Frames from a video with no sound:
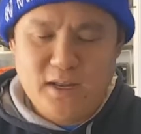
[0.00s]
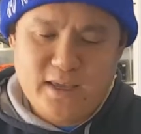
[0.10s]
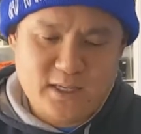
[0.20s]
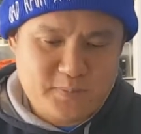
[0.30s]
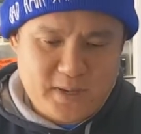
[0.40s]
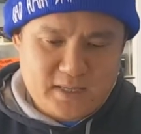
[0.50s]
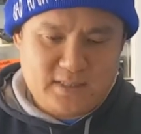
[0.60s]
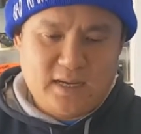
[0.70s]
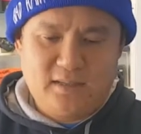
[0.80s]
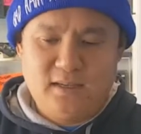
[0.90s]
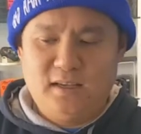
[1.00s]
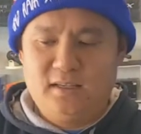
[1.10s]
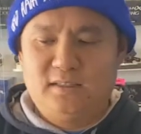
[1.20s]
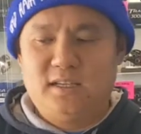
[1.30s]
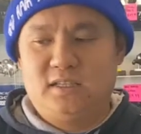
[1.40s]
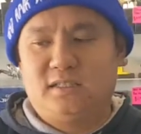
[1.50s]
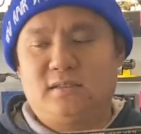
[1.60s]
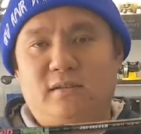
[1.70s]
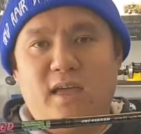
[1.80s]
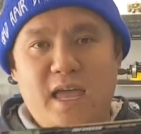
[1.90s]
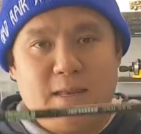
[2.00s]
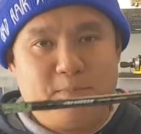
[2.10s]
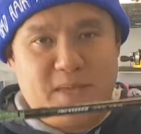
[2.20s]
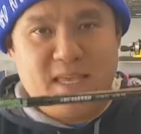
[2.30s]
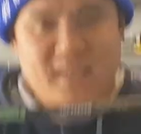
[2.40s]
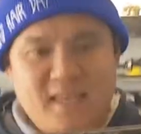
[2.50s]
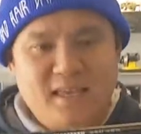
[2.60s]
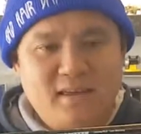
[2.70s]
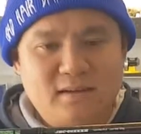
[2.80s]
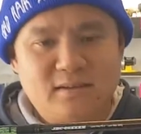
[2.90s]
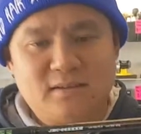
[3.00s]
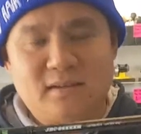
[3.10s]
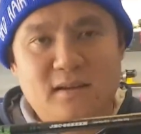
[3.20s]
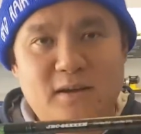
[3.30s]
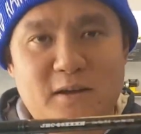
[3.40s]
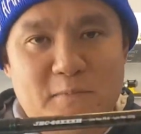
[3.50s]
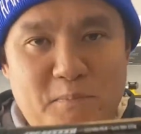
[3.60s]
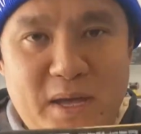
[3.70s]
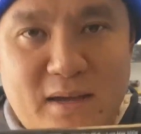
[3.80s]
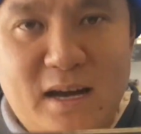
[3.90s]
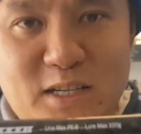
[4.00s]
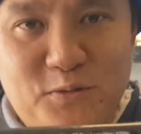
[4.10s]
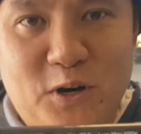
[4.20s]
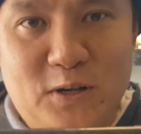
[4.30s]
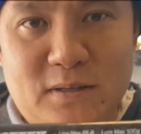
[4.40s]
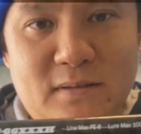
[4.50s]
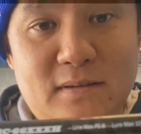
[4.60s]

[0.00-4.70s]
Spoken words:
gets me excited is this 8PE baitcast rod.